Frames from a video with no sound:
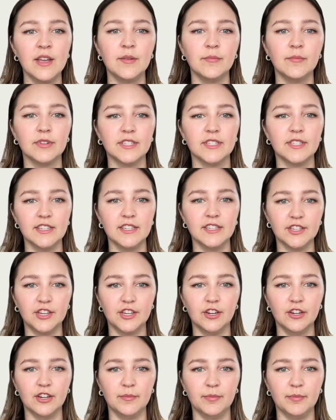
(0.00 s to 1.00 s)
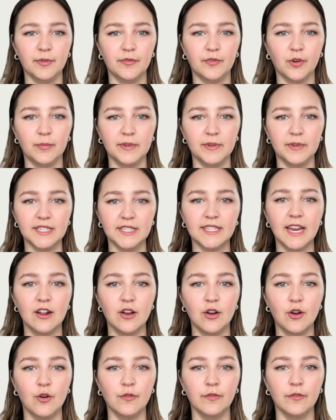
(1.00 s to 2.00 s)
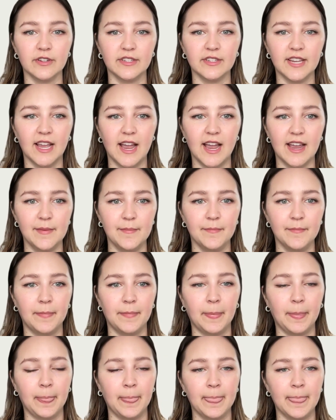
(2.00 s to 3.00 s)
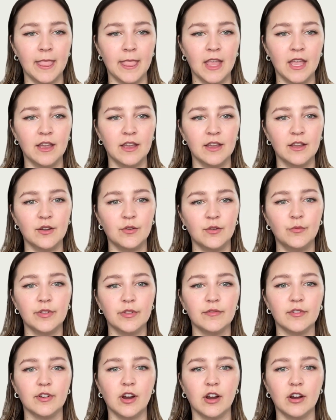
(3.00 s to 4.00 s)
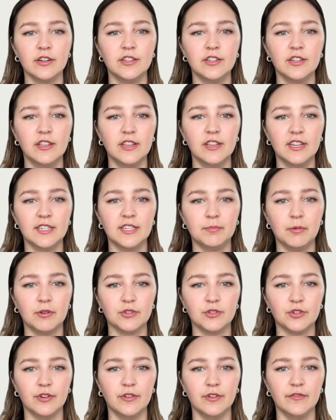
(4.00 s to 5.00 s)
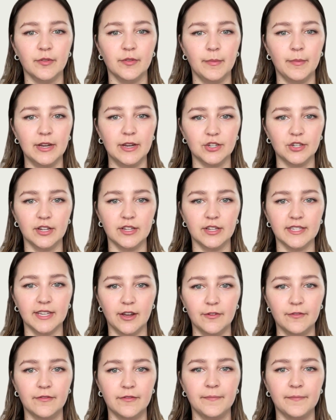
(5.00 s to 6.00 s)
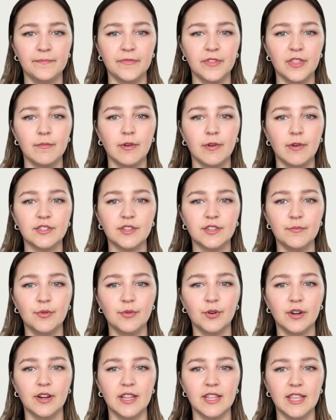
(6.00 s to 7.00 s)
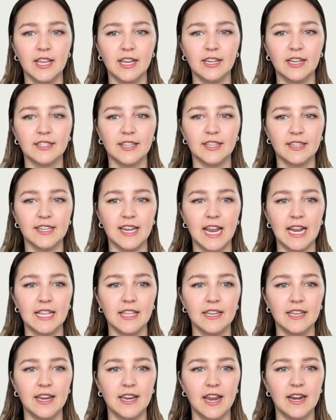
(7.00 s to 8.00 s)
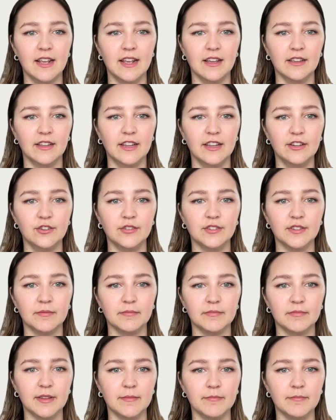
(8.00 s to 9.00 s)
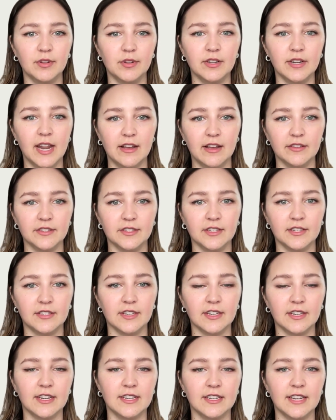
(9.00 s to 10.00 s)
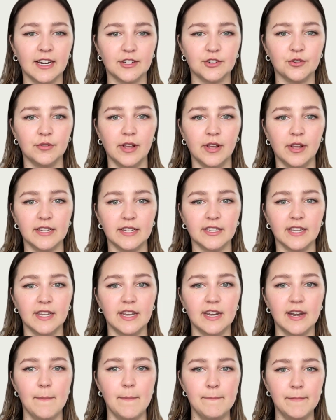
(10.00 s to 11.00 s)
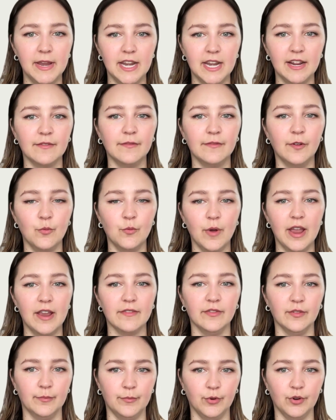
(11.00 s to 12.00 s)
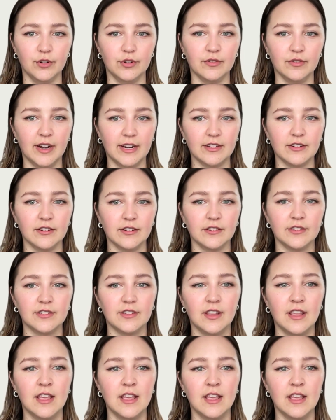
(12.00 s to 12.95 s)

Present security performance data over time. With regard to the exposure information itself, the most important thing is to take the data and do some simple analysis to contextualize it in a meaningful way for board directors.